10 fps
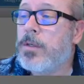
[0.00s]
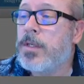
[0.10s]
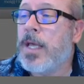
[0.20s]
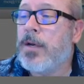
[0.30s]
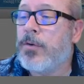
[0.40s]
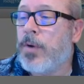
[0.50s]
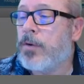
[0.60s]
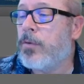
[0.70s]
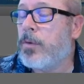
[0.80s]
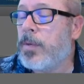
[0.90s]
to that
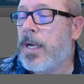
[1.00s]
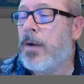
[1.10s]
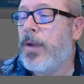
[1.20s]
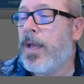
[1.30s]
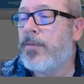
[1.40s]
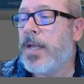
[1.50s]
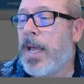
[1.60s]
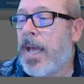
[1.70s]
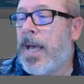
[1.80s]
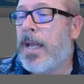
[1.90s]
directory, but now we have to
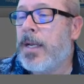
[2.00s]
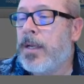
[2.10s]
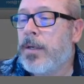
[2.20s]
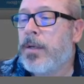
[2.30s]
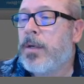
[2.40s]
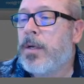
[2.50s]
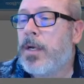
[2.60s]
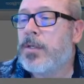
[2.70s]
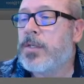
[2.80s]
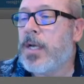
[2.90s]
add
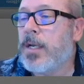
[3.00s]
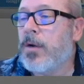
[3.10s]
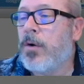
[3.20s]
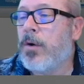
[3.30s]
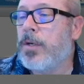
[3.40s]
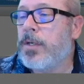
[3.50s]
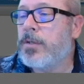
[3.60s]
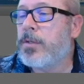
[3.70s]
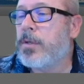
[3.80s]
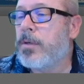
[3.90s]
a second hard disk,